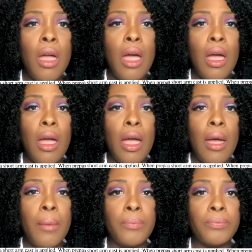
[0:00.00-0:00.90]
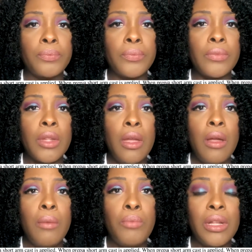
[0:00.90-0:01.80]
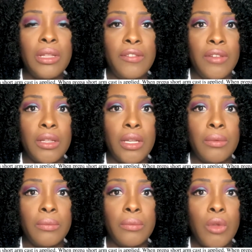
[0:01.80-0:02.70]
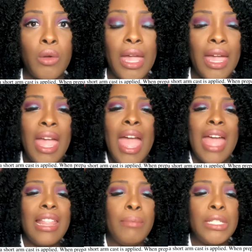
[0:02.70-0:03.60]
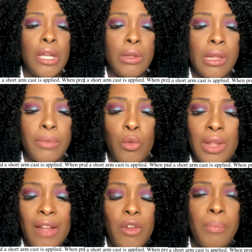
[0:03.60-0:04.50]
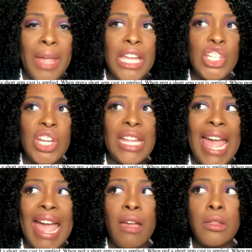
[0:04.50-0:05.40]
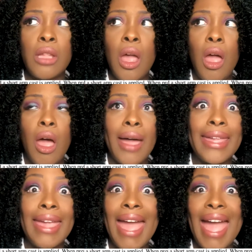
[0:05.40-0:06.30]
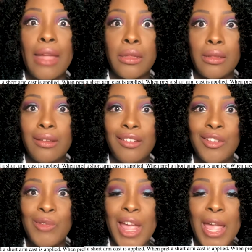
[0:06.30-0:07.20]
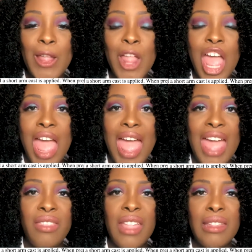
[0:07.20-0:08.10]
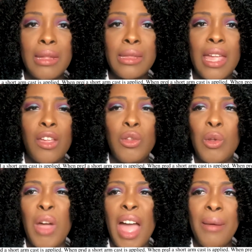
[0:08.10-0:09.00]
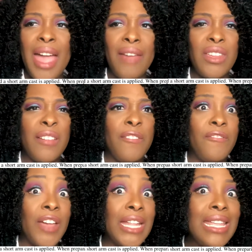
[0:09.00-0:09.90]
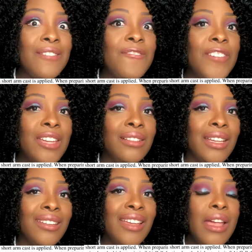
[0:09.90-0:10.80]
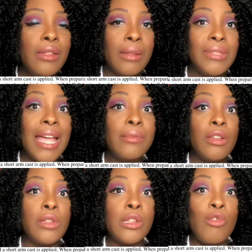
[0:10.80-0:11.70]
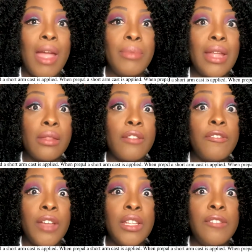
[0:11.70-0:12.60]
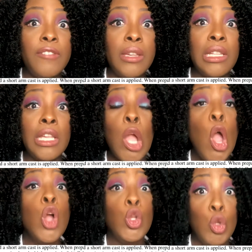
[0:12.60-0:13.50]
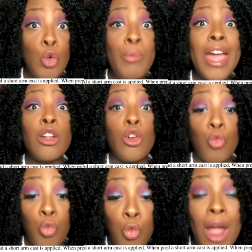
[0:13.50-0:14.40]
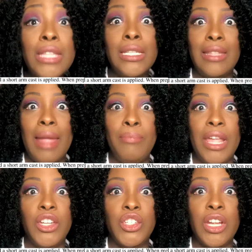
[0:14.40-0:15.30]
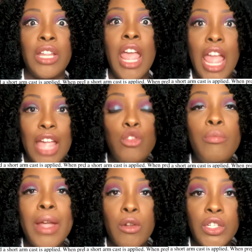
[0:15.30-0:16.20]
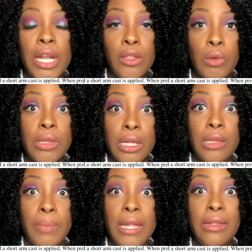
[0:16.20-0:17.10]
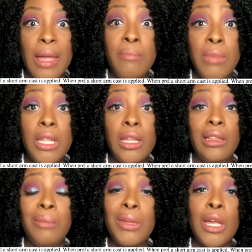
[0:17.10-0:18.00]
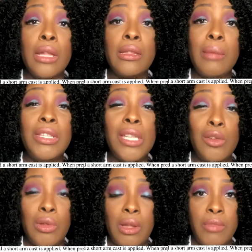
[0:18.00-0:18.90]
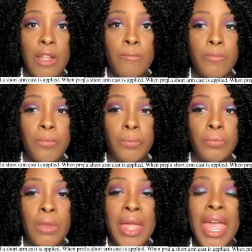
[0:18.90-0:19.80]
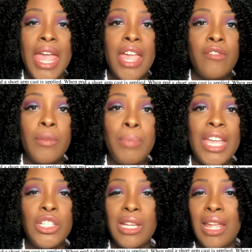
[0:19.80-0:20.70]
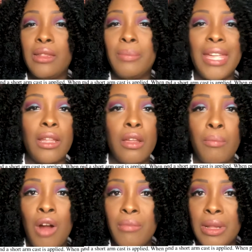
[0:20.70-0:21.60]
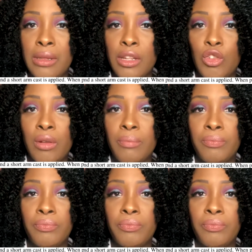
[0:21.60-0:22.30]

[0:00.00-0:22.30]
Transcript: uh, um, prickly feeling? Okay. And let me tell you something. Whenever a patient has a cast, right? and then they say, you know, I'm having a funny feeling. Sometimes they'll describe it as a funny feeling. You better run to that patient and you better check those six P's immediately because let me tell you something. If a patient ends up getting compartment syndrome,